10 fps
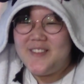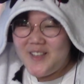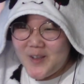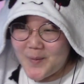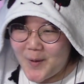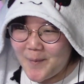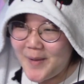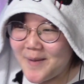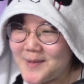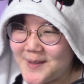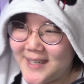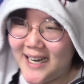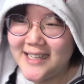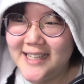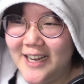You won't be able to
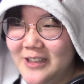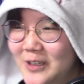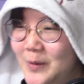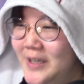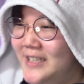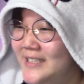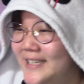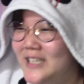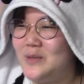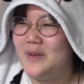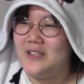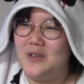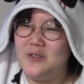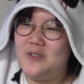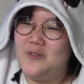cut down the Quincy's with
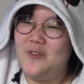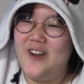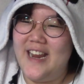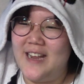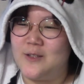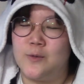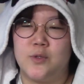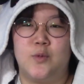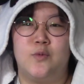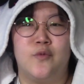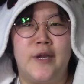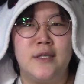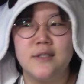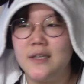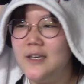those three
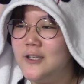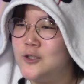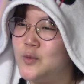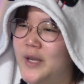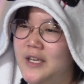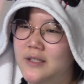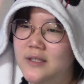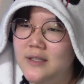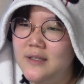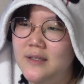strings, swings.